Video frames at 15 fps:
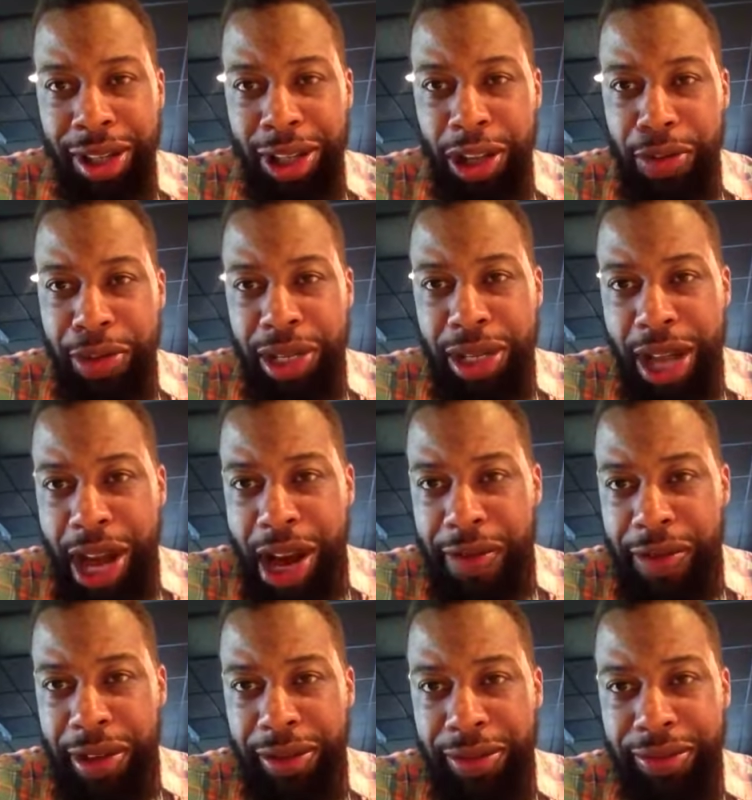You
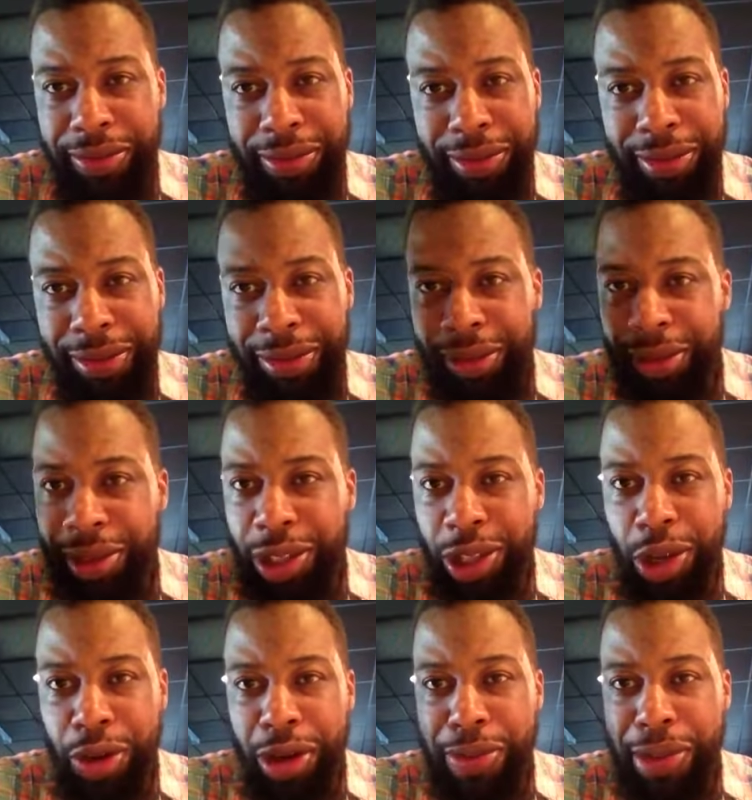BeStarvin, you
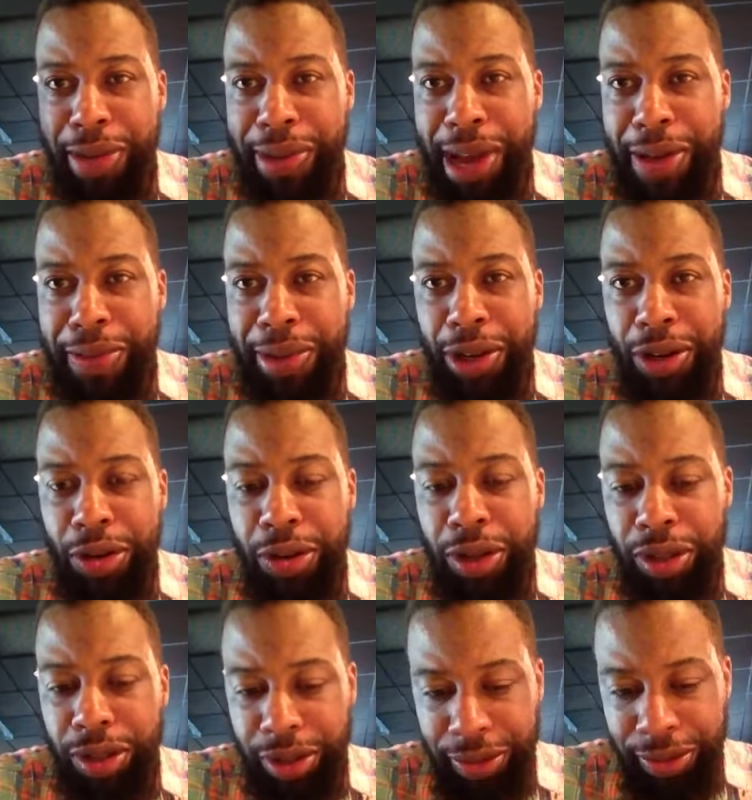know what the big man be doing.
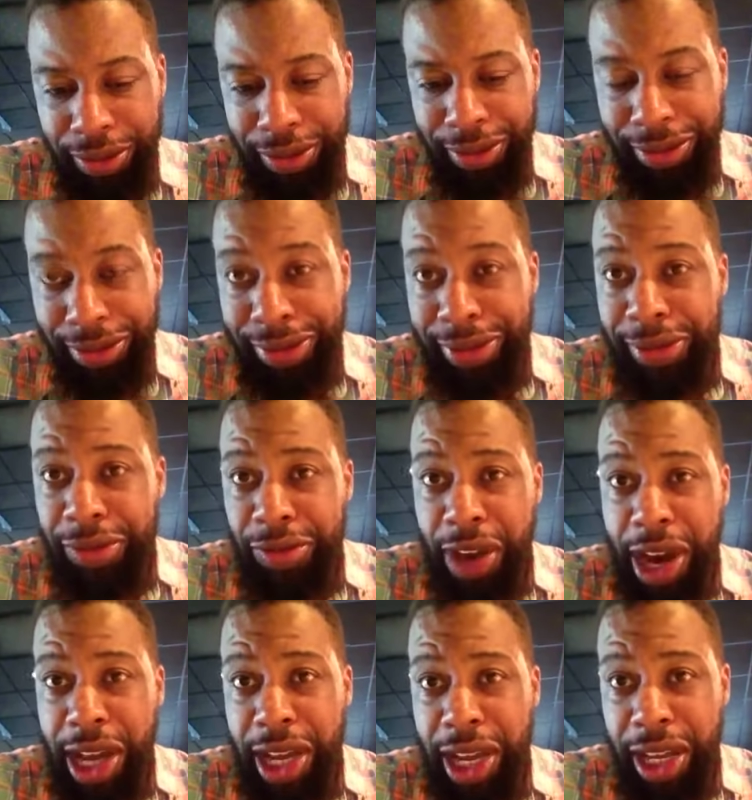
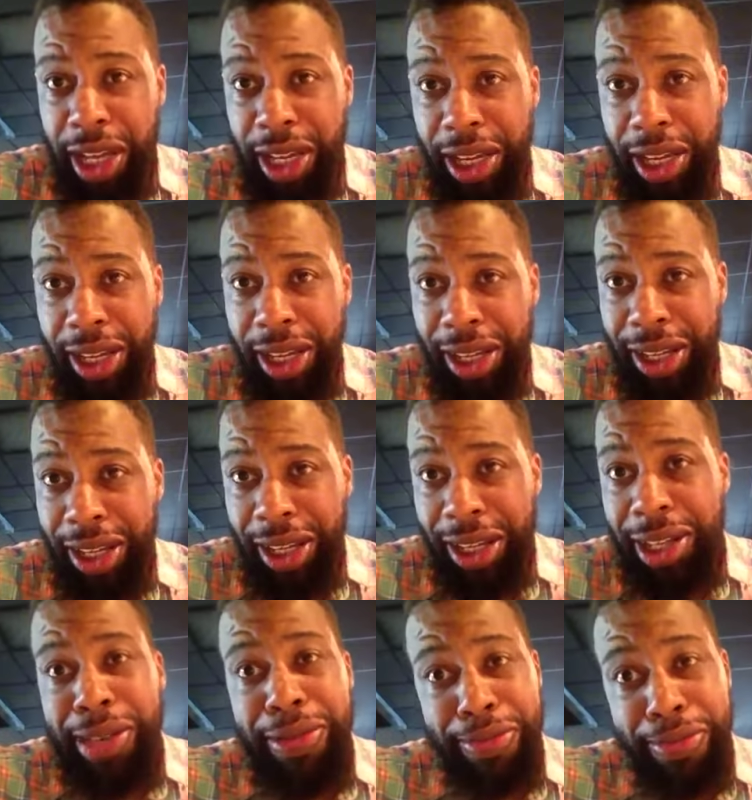Right here.
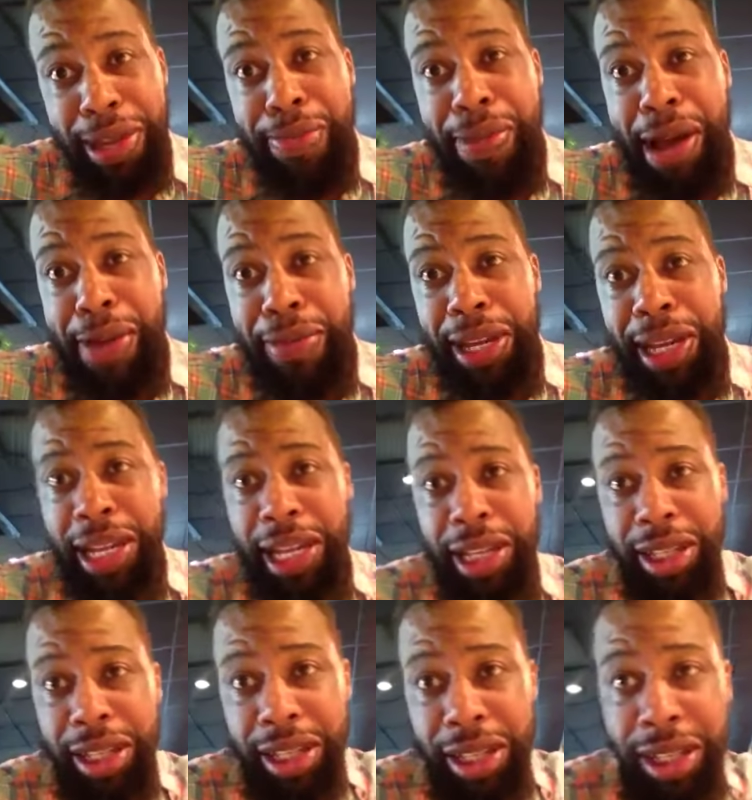Big man be eating.
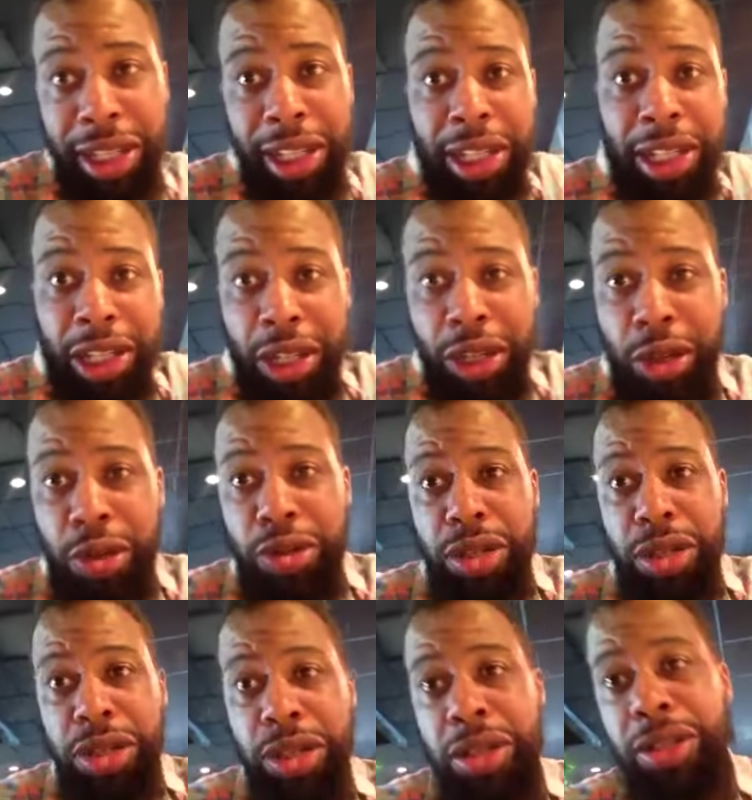
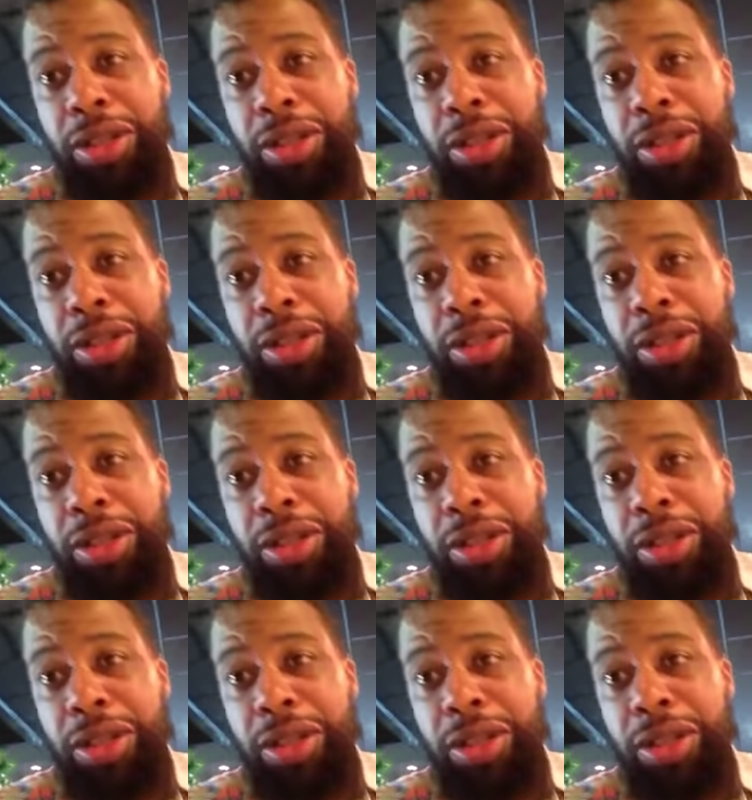Deuces.